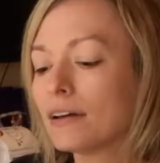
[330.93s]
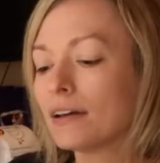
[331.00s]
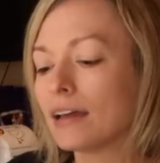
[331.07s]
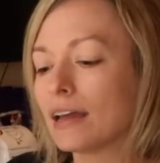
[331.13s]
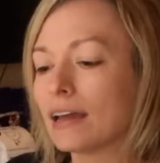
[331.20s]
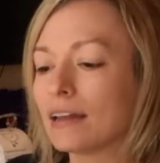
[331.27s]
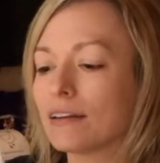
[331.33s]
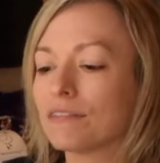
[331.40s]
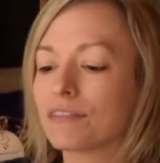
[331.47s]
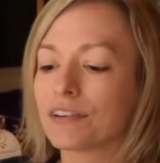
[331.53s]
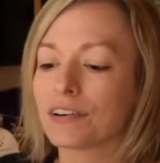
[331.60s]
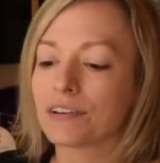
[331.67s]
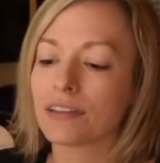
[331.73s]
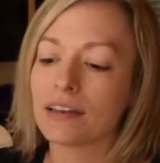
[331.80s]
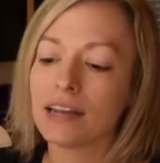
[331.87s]
And
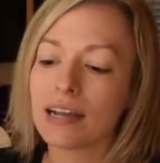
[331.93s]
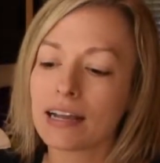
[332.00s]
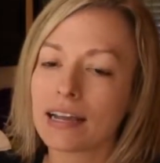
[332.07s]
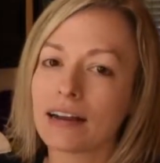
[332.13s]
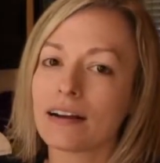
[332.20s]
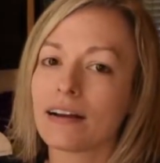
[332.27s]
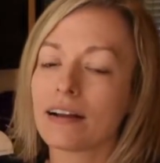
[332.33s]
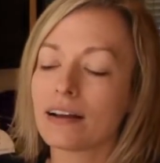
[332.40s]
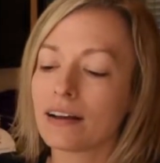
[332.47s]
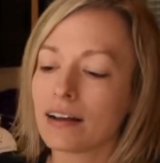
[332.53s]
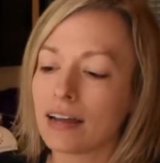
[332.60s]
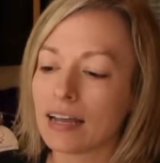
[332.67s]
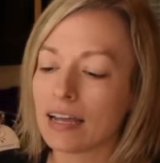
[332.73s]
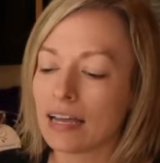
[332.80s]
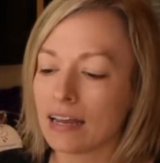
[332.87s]
for the neck area,
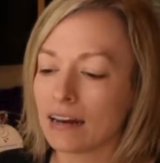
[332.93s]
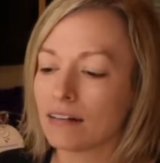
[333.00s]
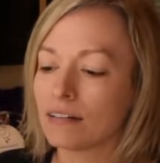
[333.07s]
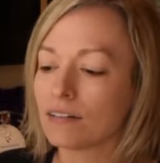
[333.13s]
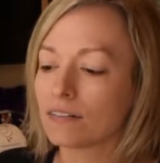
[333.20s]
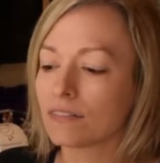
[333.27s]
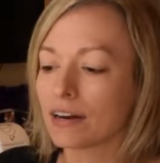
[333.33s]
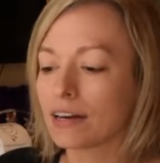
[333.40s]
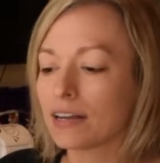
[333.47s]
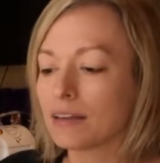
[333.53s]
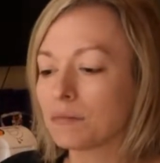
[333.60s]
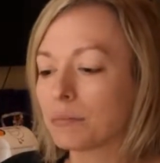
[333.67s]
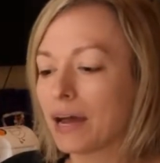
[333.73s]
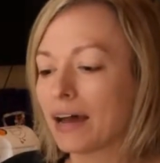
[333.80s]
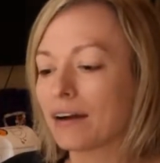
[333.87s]
I had already
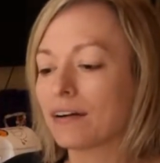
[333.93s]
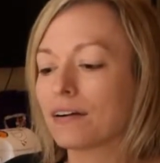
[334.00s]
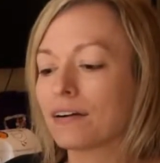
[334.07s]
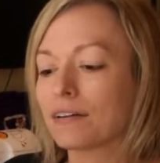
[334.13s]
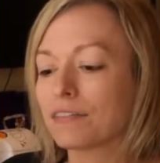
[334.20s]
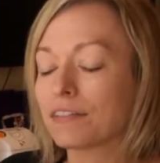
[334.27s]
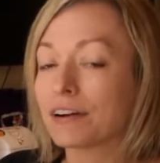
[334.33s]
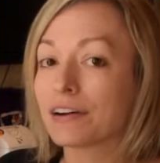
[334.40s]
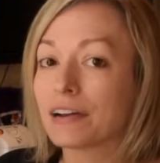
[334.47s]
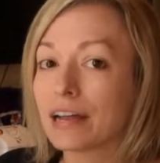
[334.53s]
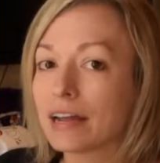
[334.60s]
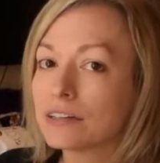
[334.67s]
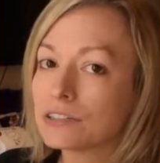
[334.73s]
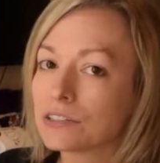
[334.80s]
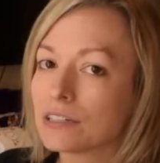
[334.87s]
patterned a
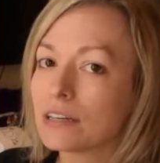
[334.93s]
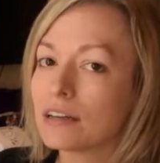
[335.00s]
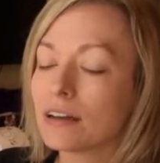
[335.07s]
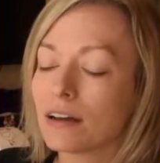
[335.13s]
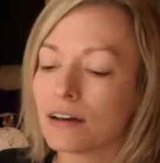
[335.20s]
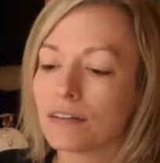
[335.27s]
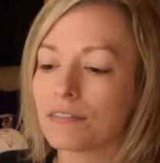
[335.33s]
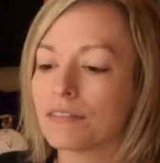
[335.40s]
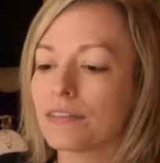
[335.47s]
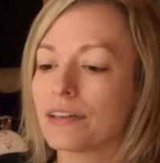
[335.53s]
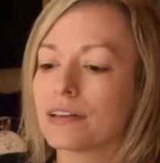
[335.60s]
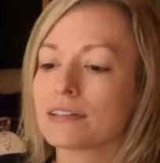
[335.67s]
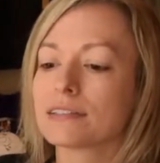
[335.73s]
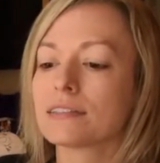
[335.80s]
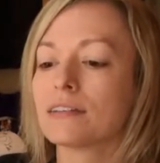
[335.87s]
variation of
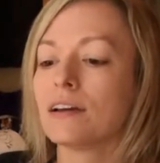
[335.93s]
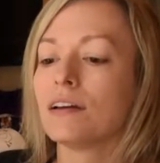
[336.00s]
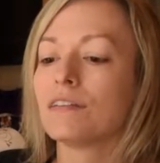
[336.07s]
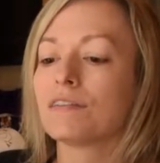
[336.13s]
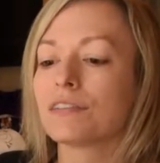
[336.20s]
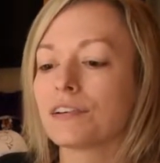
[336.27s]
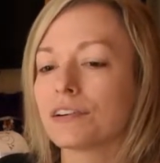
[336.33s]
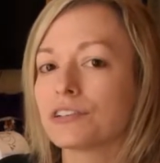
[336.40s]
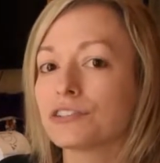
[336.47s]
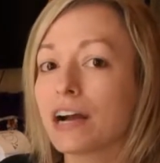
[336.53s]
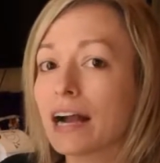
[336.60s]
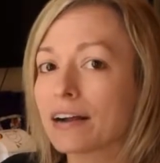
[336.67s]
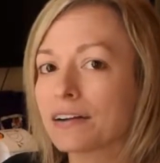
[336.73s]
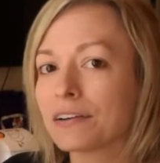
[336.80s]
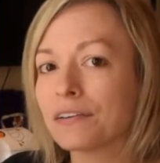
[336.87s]
this for
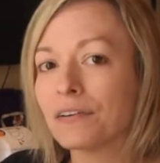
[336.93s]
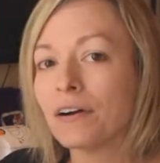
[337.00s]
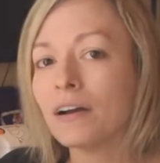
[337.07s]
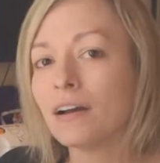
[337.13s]
Drago,